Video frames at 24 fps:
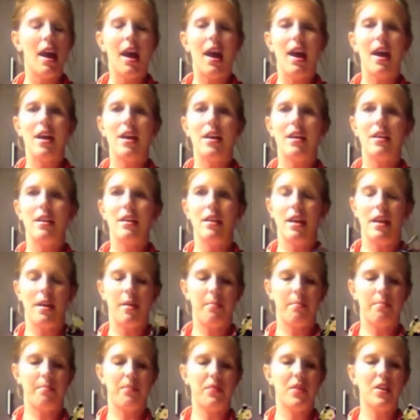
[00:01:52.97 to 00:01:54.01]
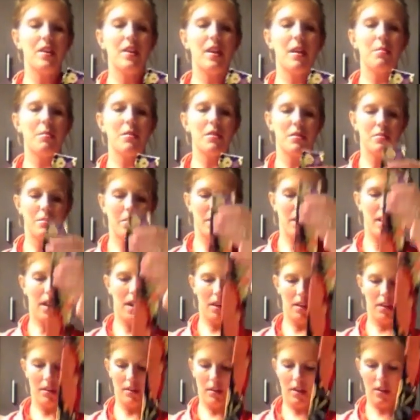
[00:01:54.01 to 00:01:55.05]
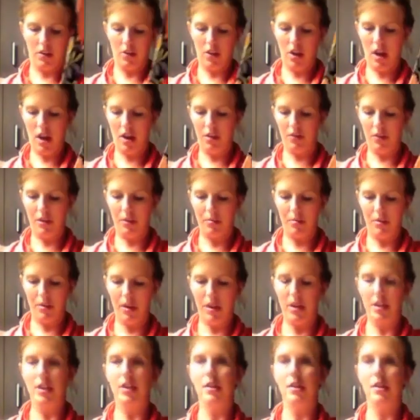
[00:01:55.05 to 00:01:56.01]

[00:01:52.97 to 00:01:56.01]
And this happens to be an Alexander Henry print.